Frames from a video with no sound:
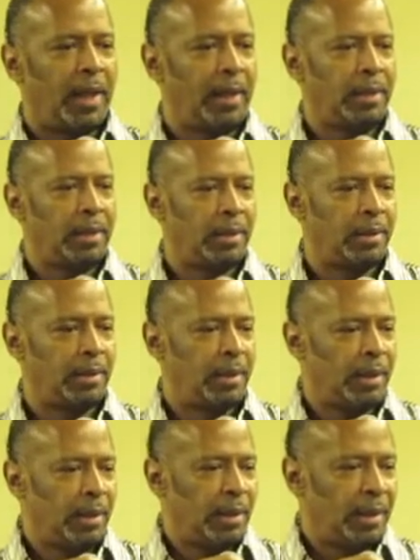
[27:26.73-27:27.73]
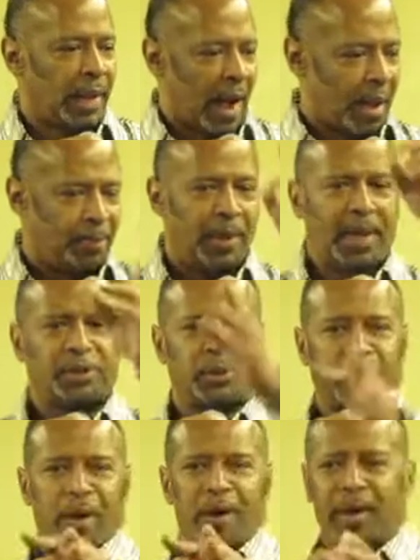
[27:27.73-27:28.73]
Amen. God bless
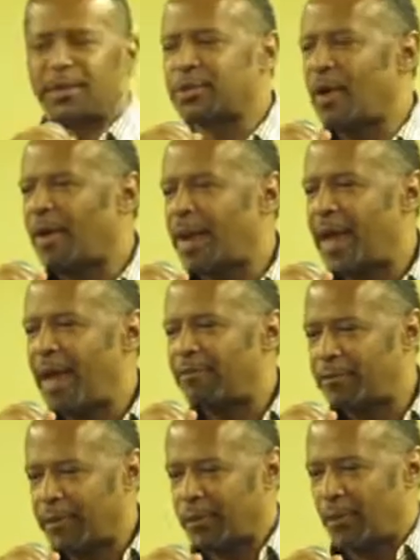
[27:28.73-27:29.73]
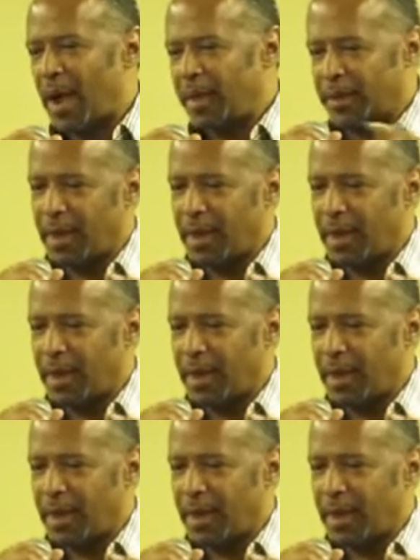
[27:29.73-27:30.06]
you all. That's all I have for you right